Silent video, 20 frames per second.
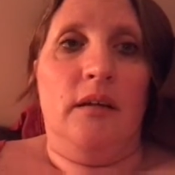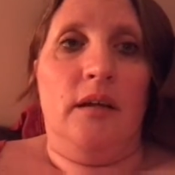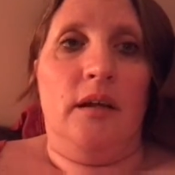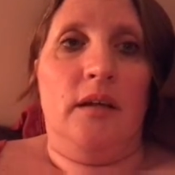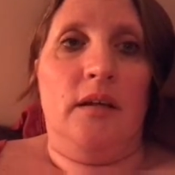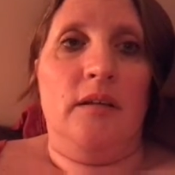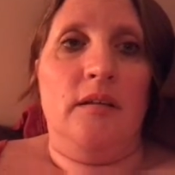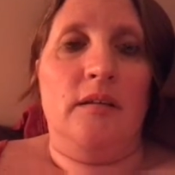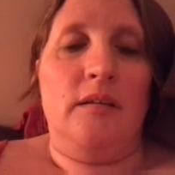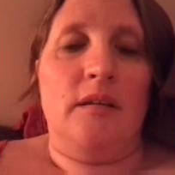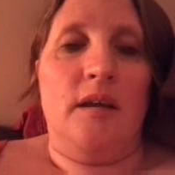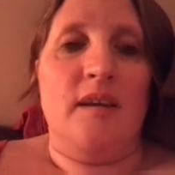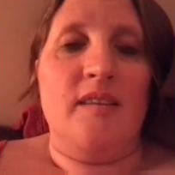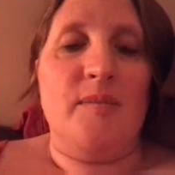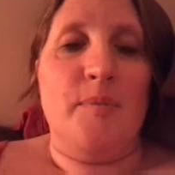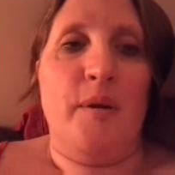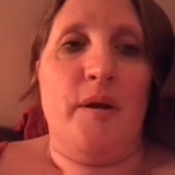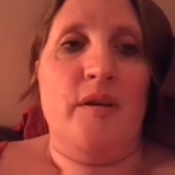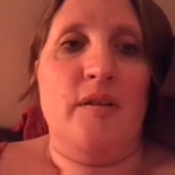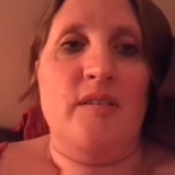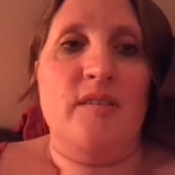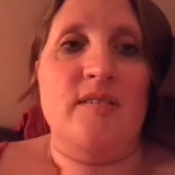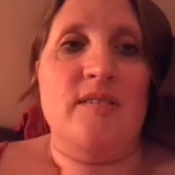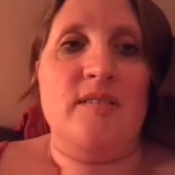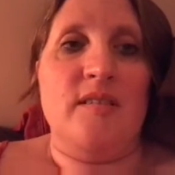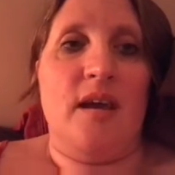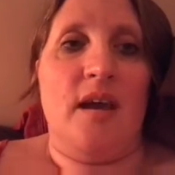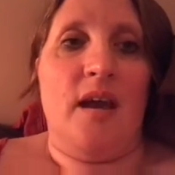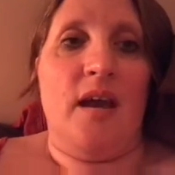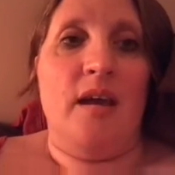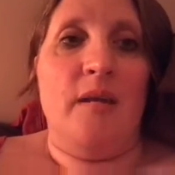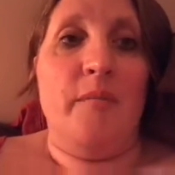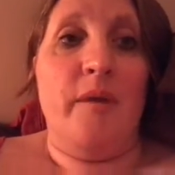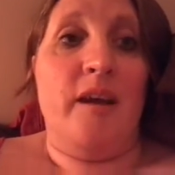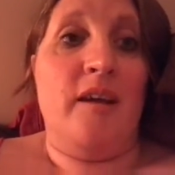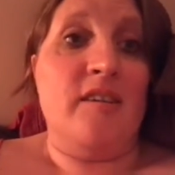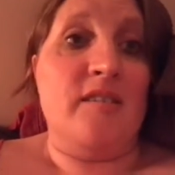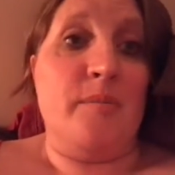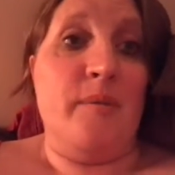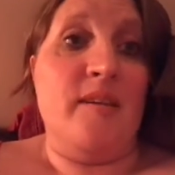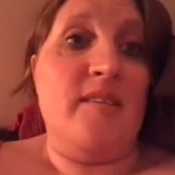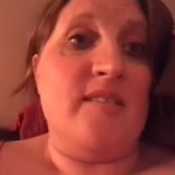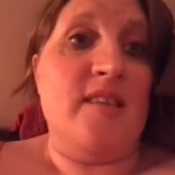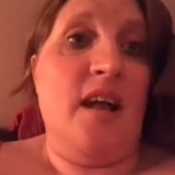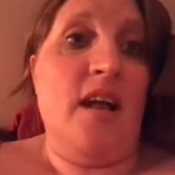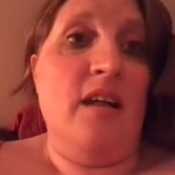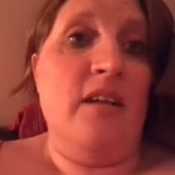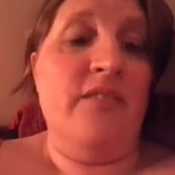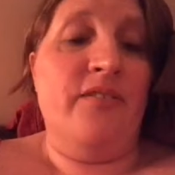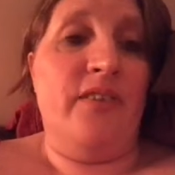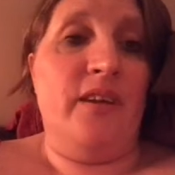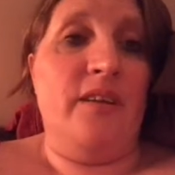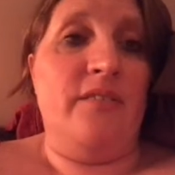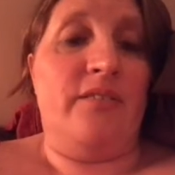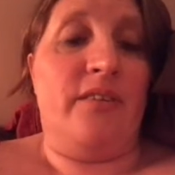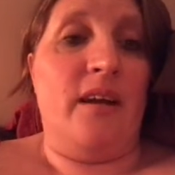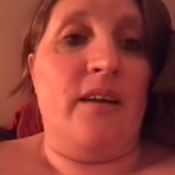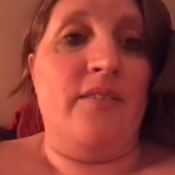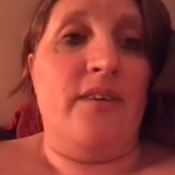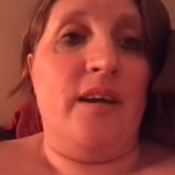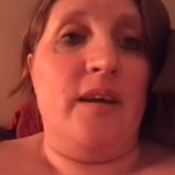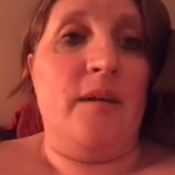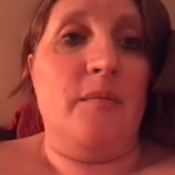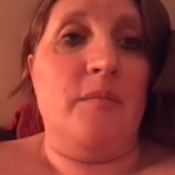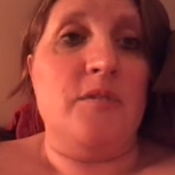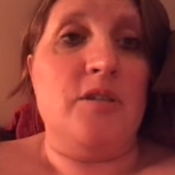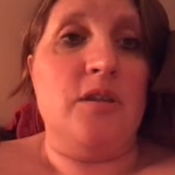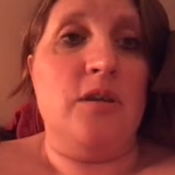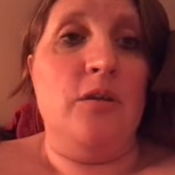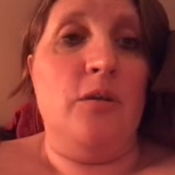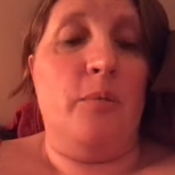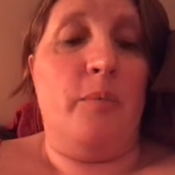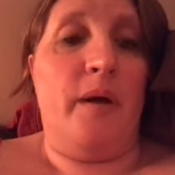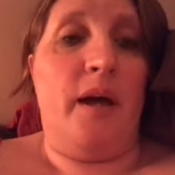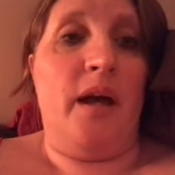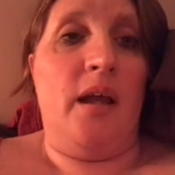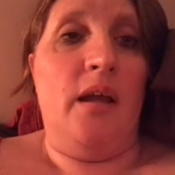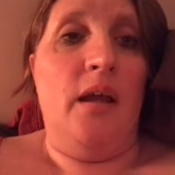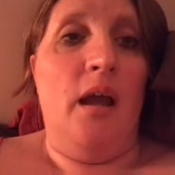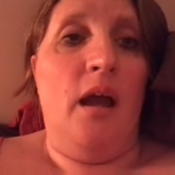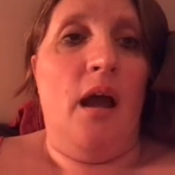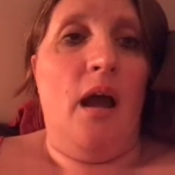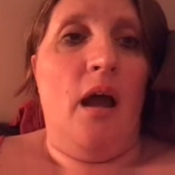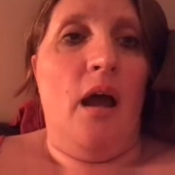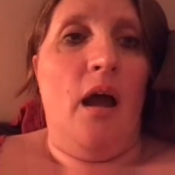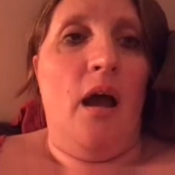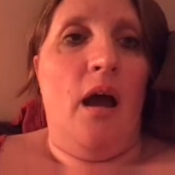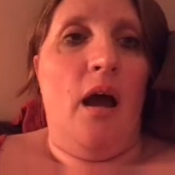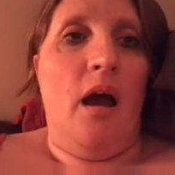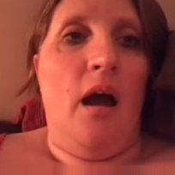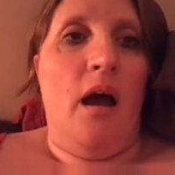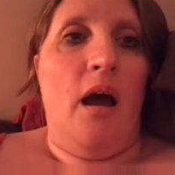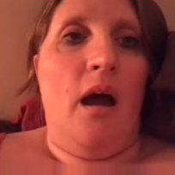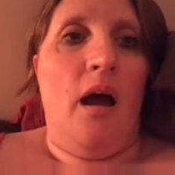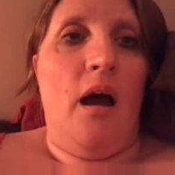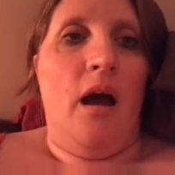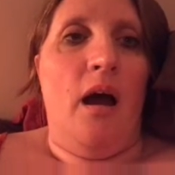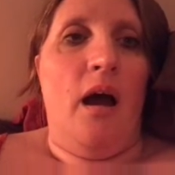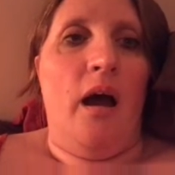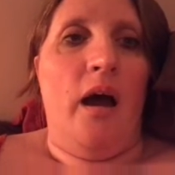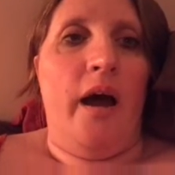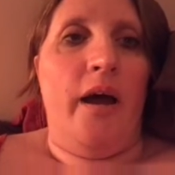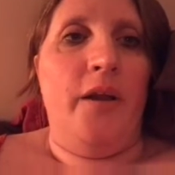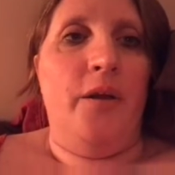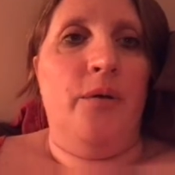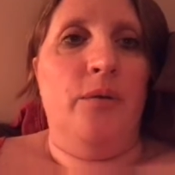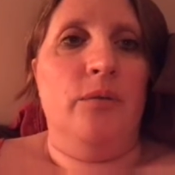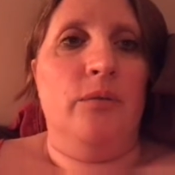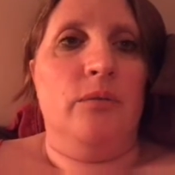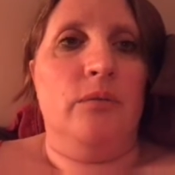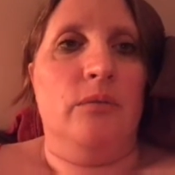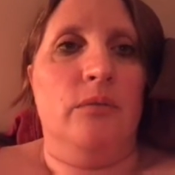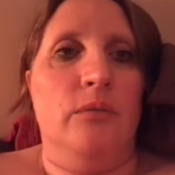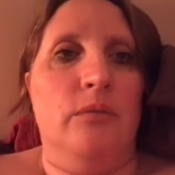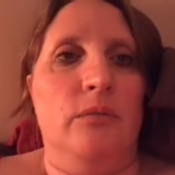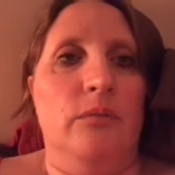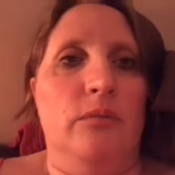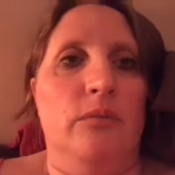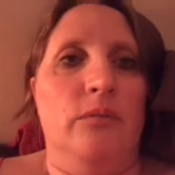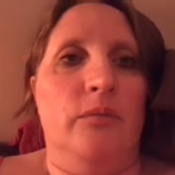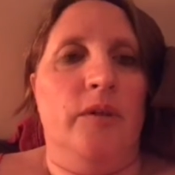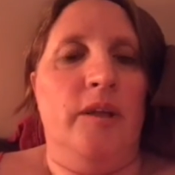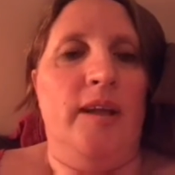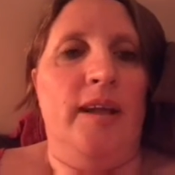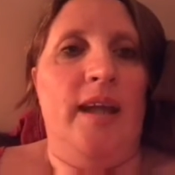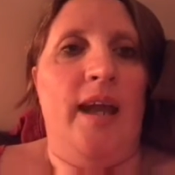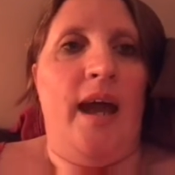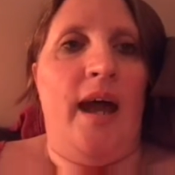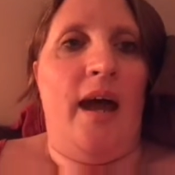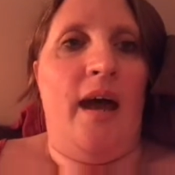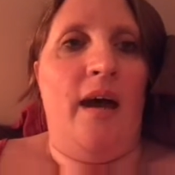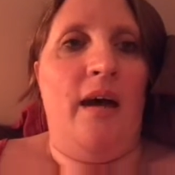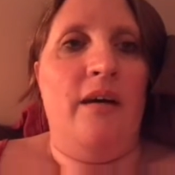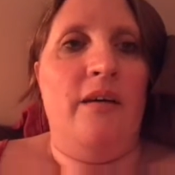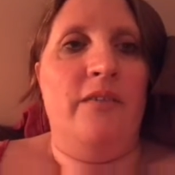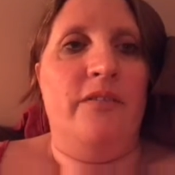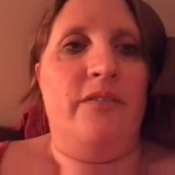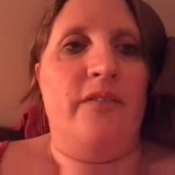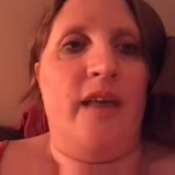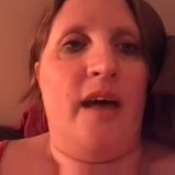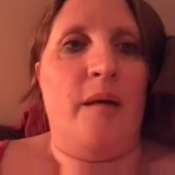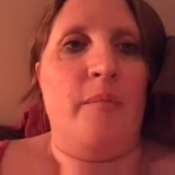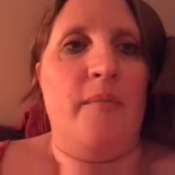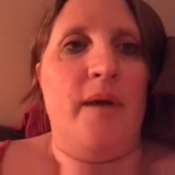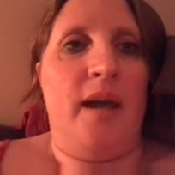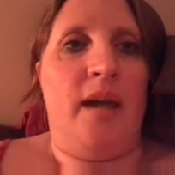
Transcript: And I suppose I embarrassed myself in front of him too, but I don't really have that